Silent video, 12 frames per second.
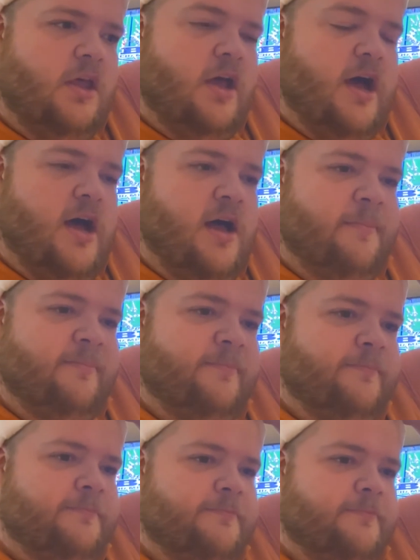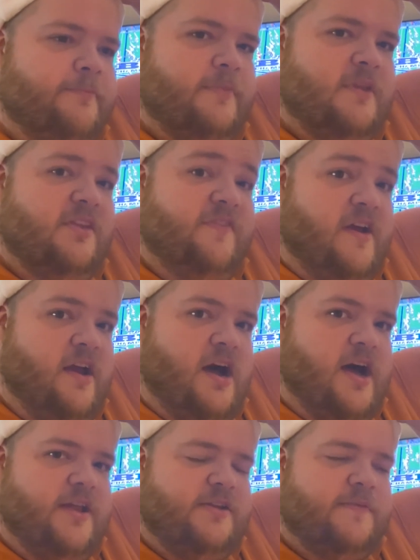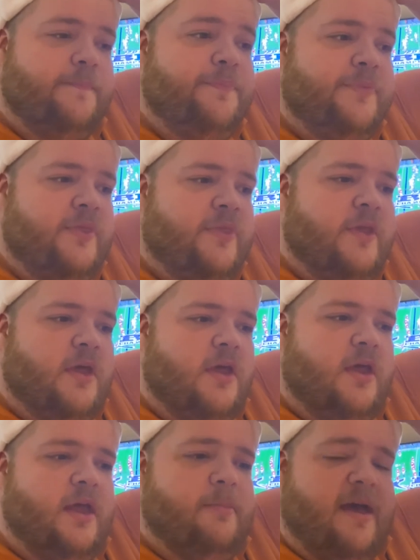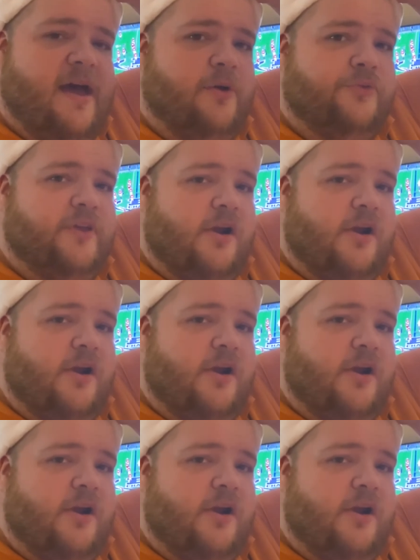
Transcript: Um, it's very hot in my house.